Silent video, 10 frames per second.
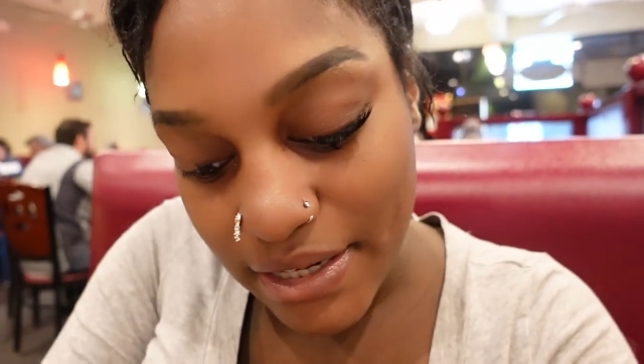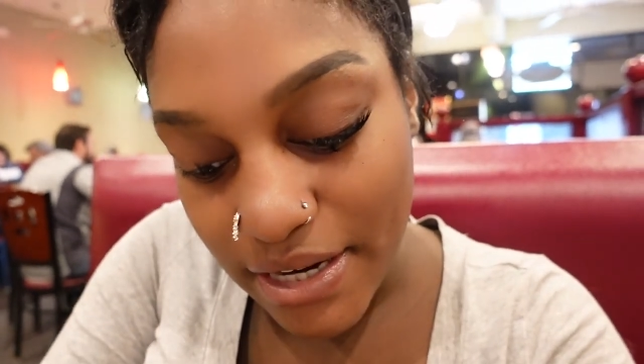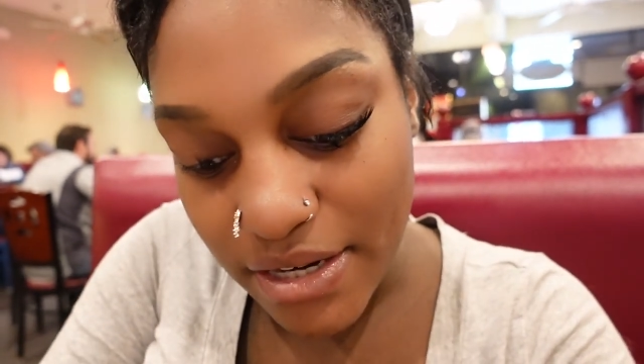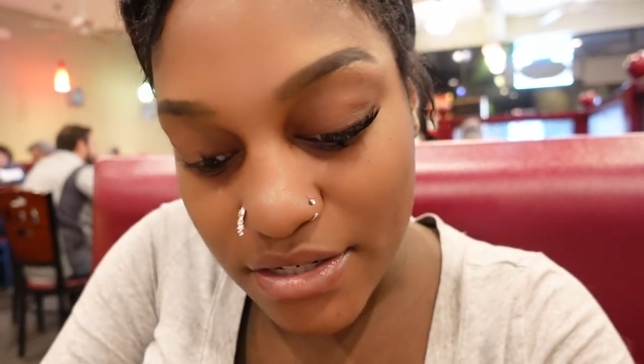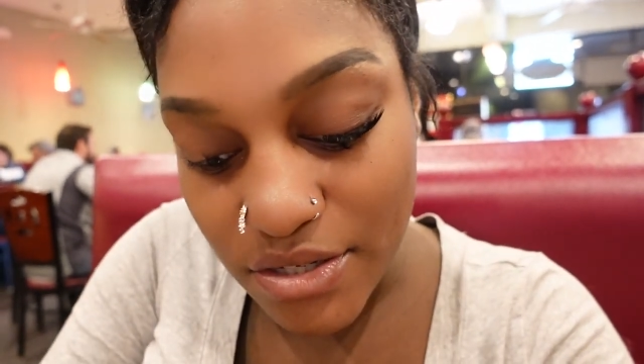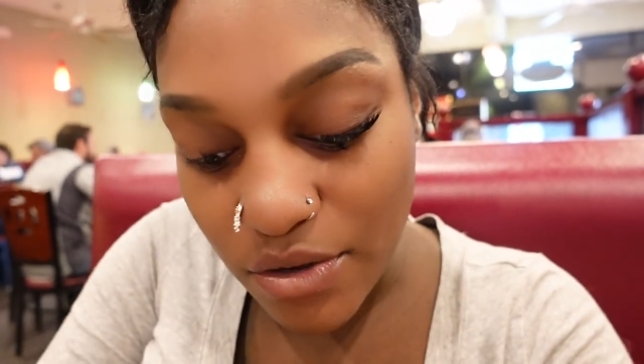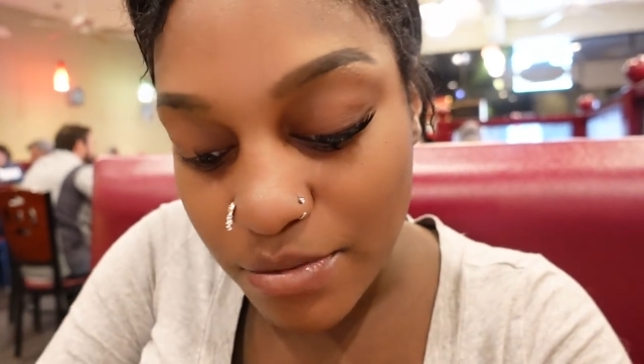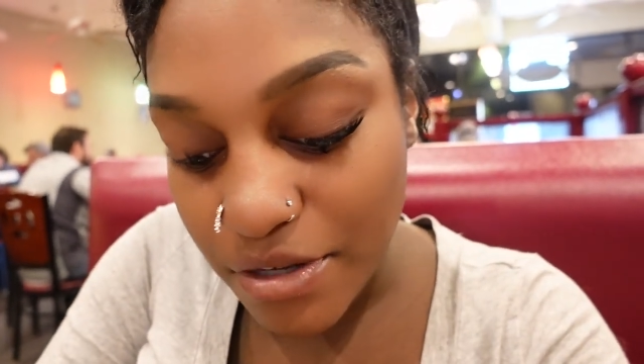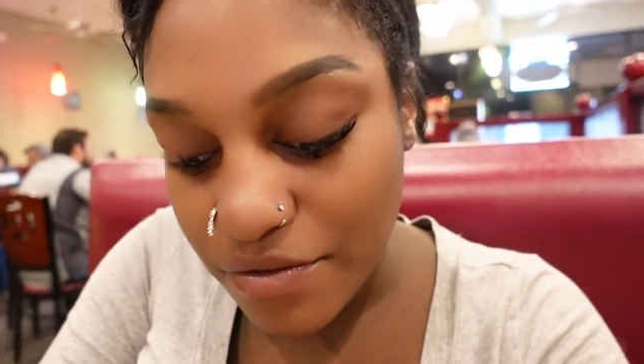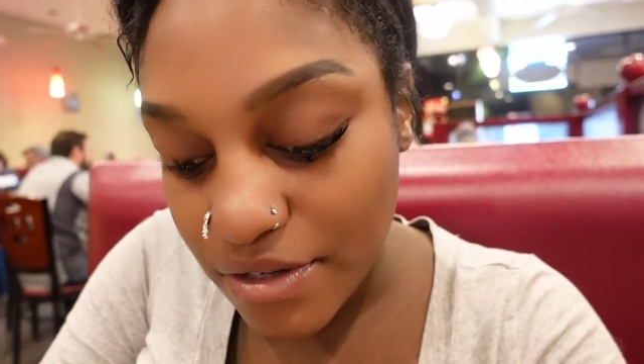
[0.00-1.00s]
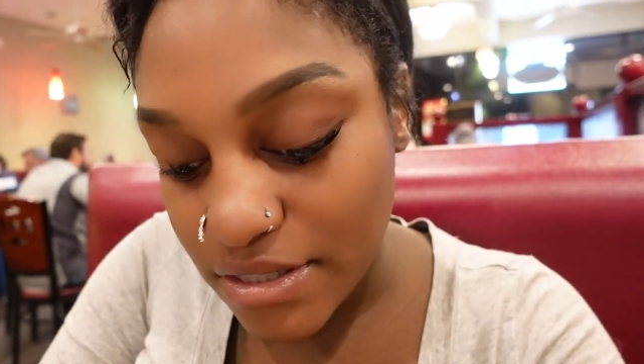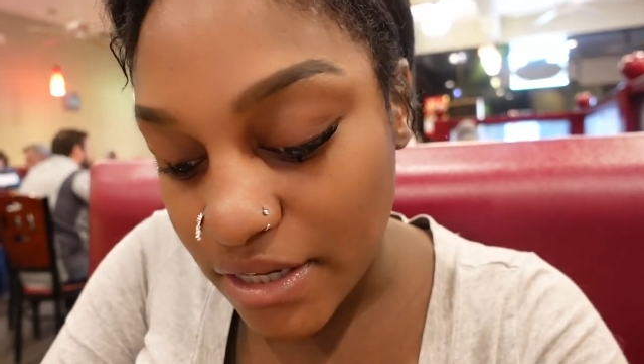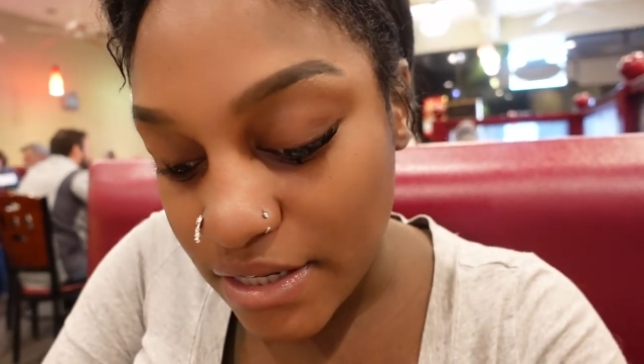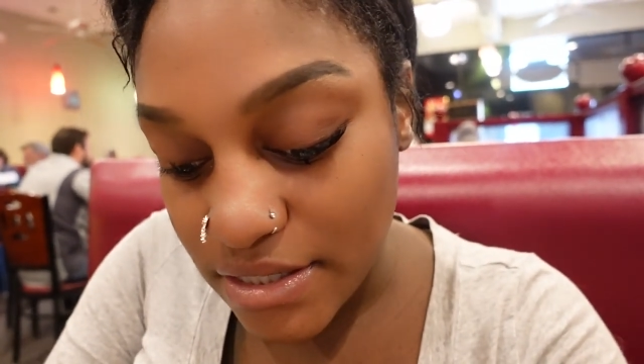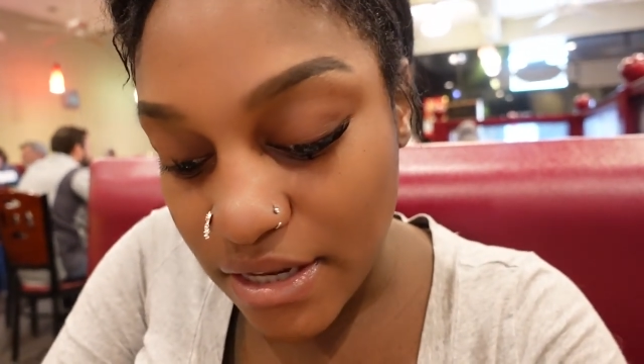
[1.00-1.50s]
they done told me for the
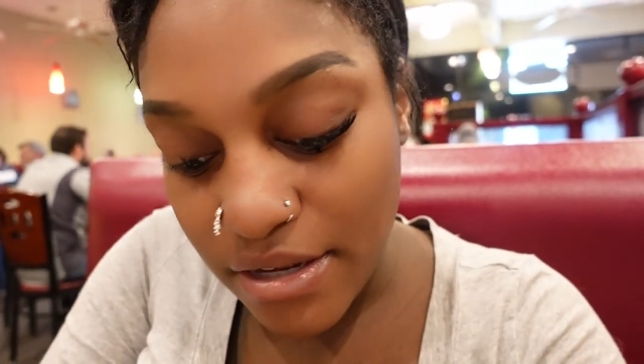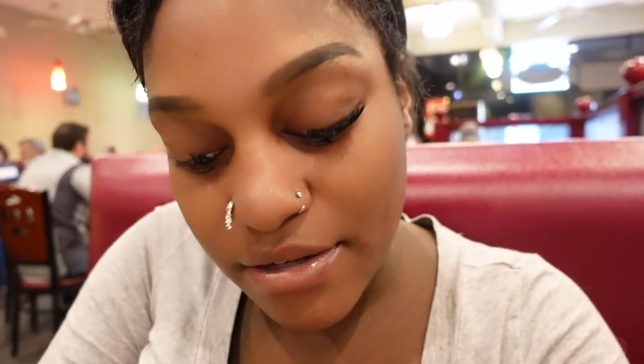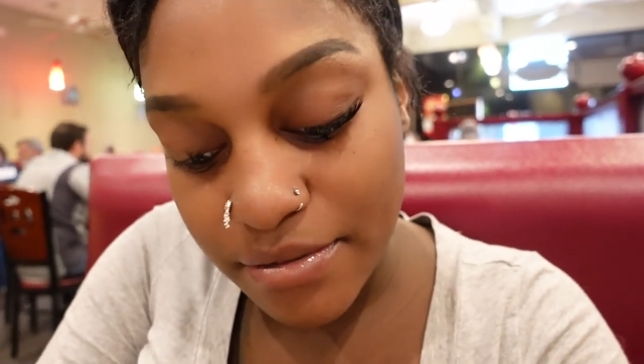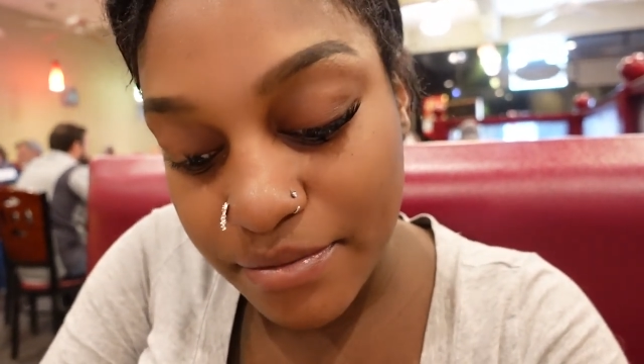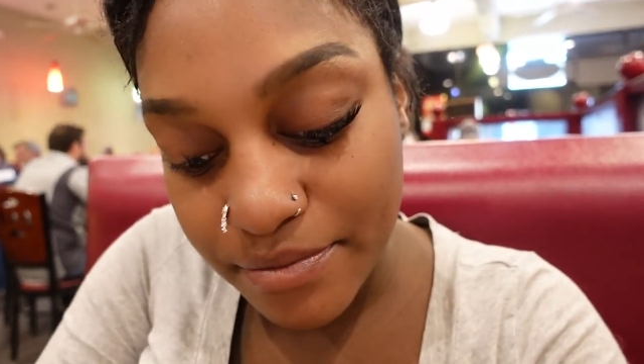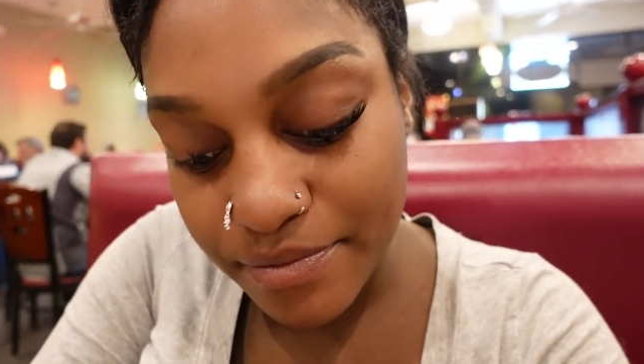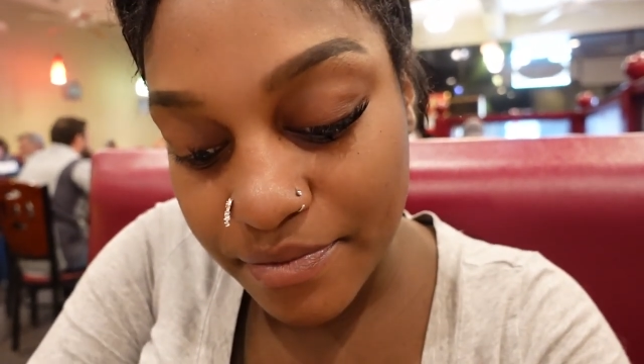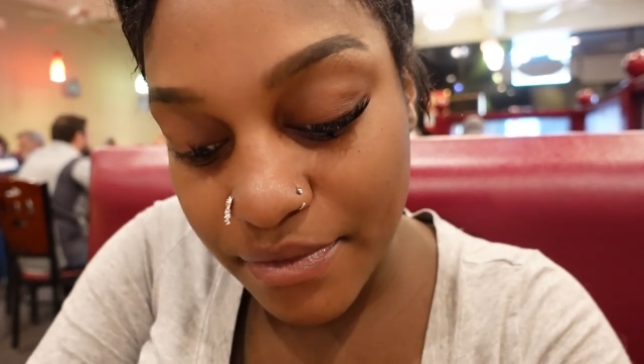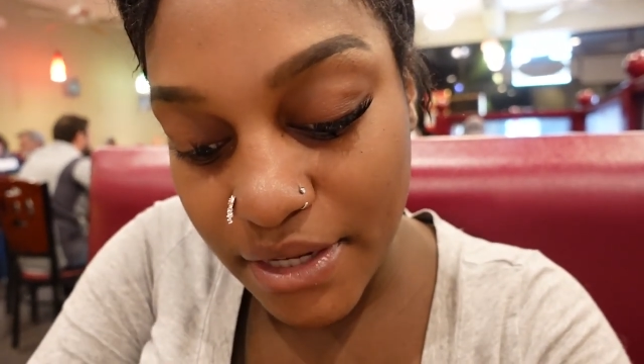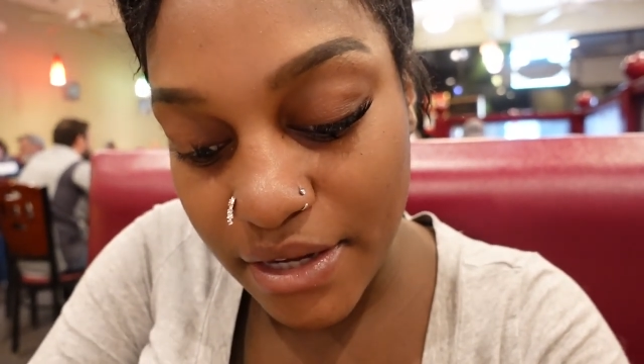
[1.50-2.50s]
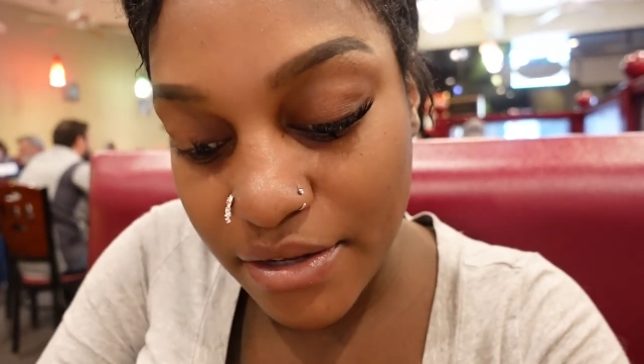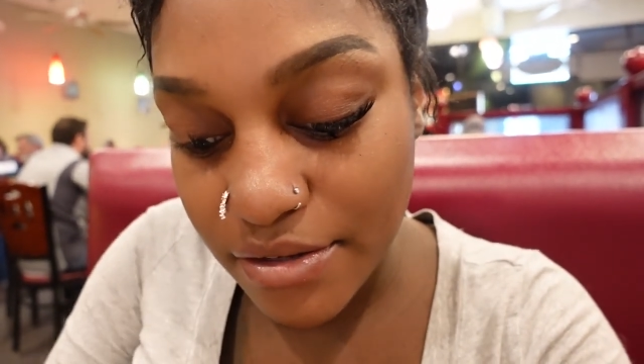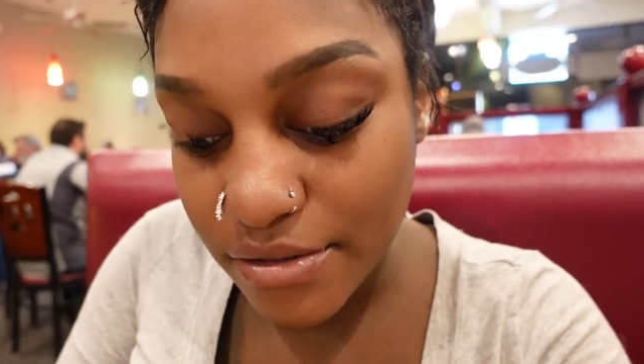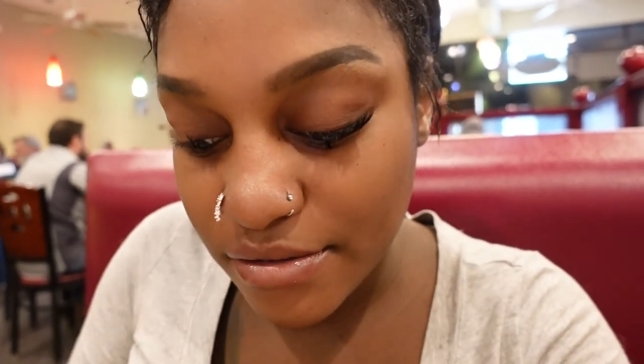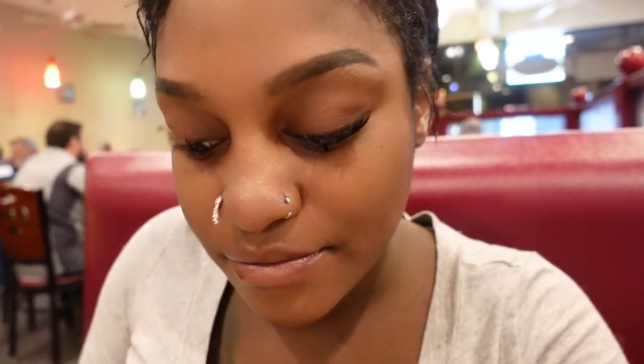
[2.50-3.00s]
second time that
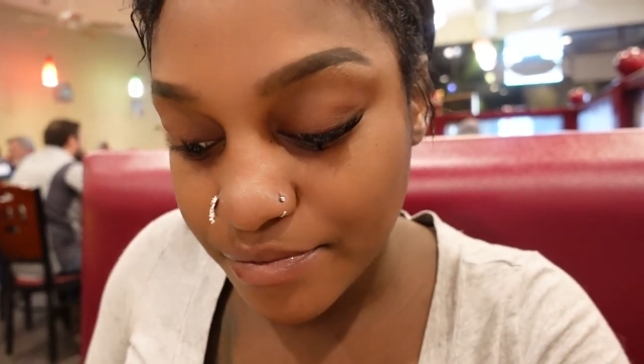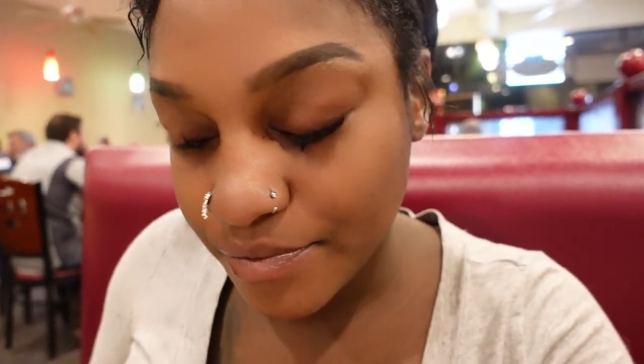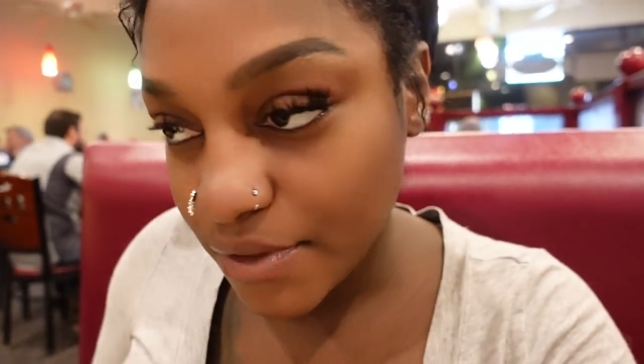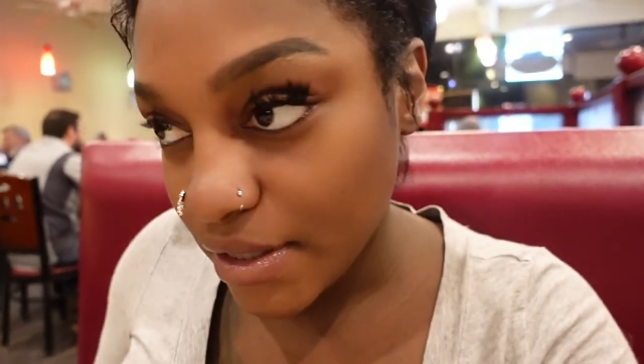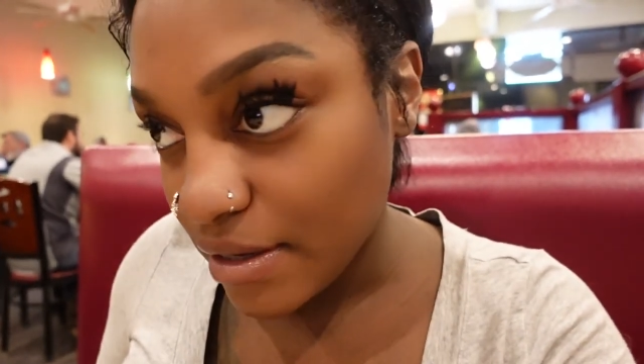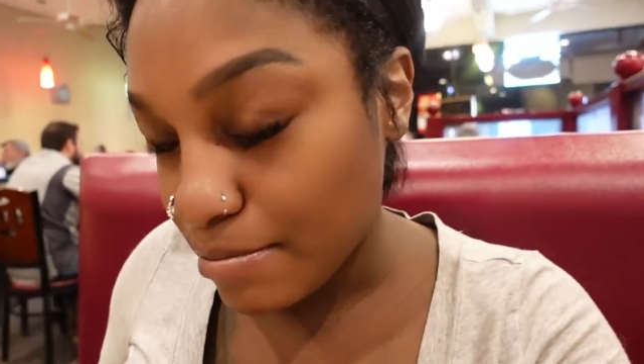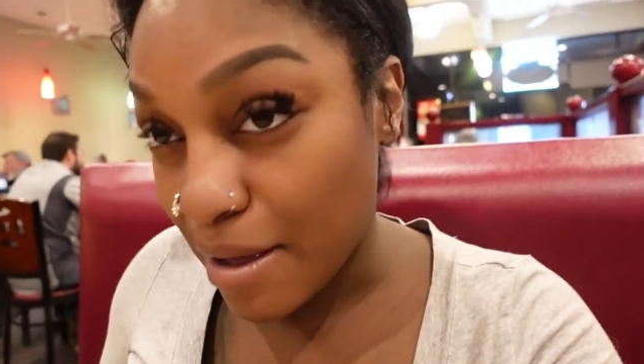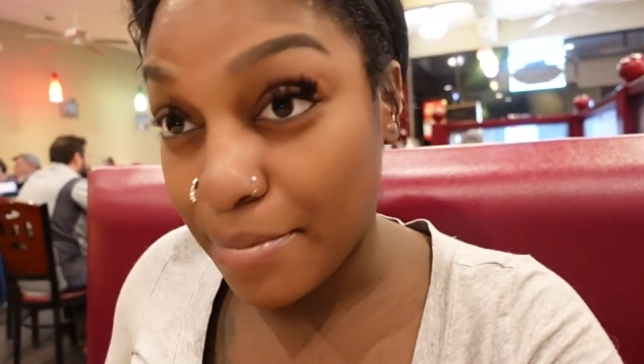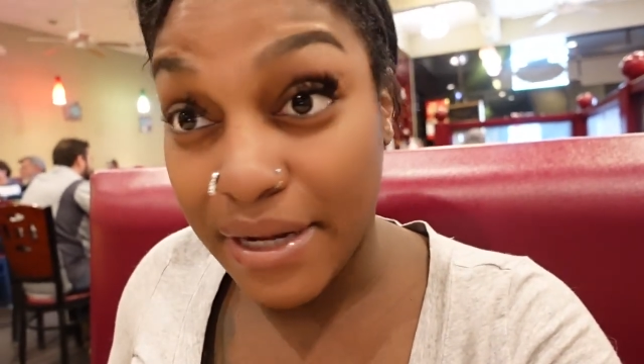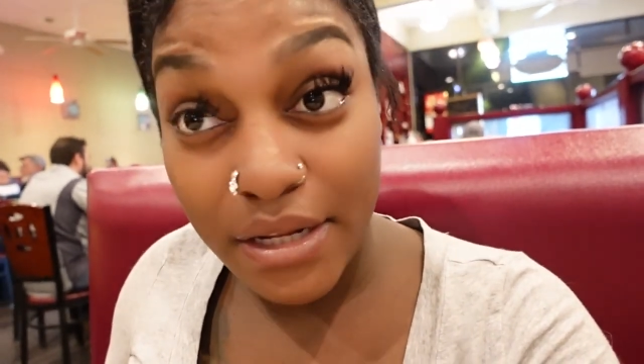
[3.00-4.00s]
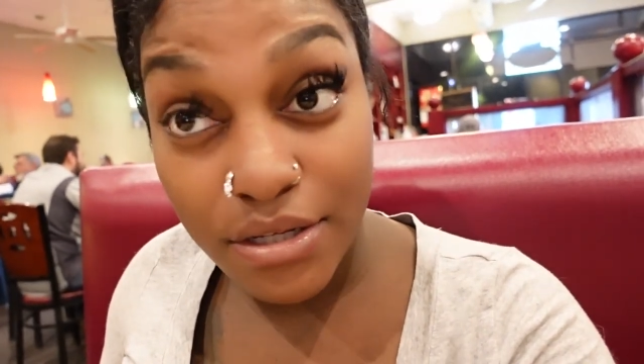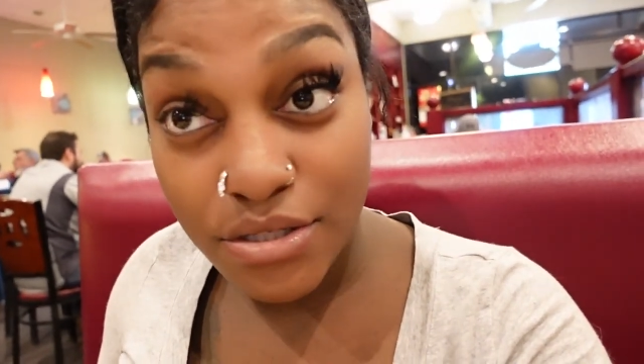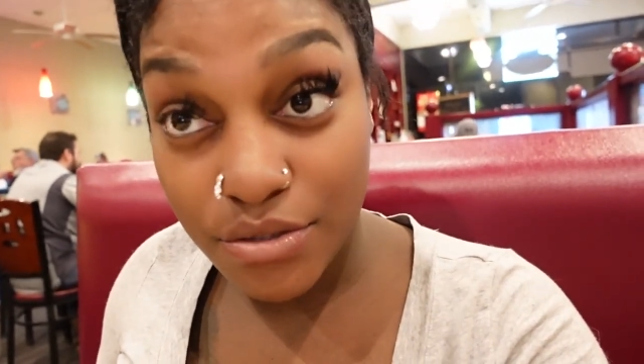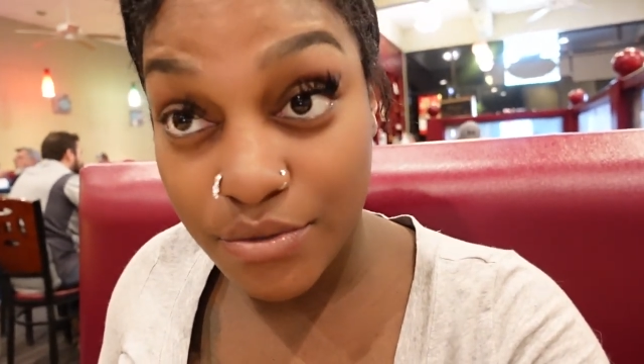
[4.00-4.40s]
my platelets